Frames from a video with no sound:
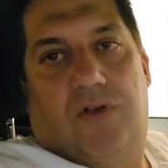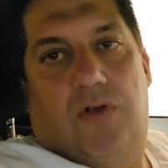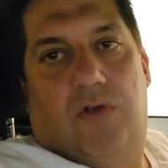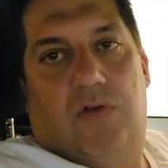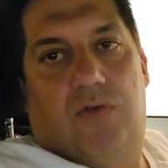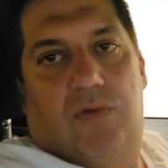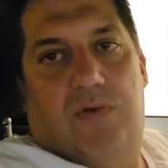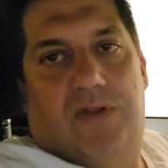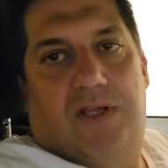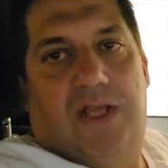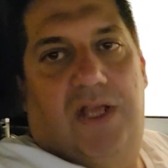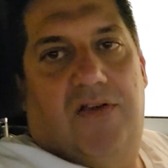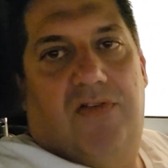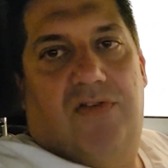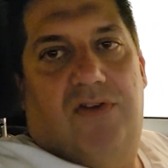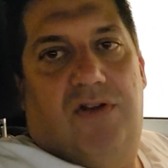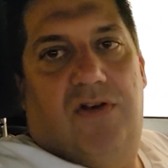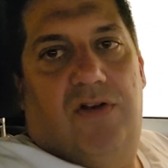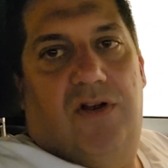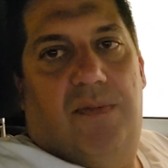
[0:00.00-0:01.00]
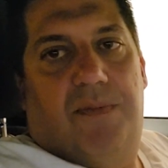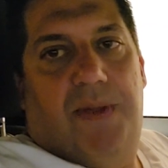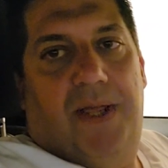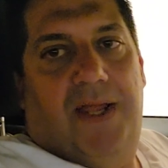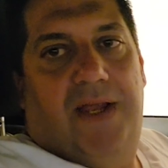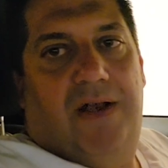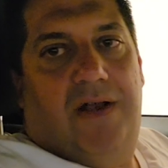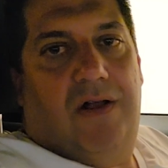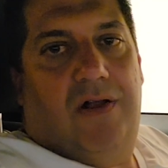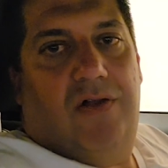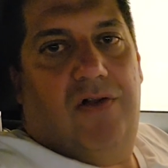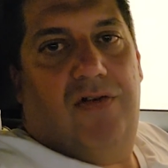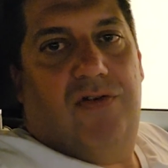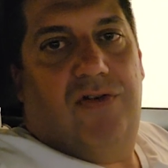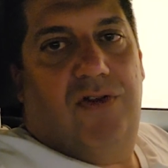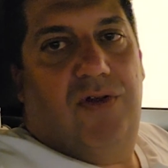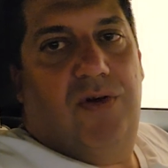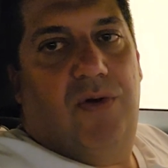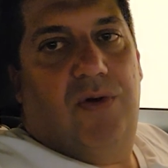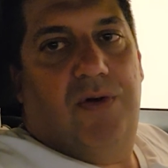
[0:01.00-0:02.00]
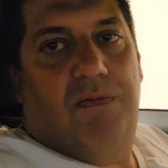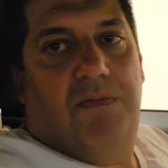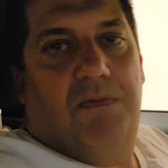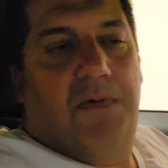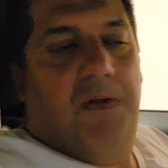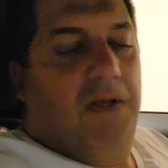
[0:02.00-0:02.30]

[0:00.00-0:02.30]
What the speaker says: goes with the exterior paint color too, and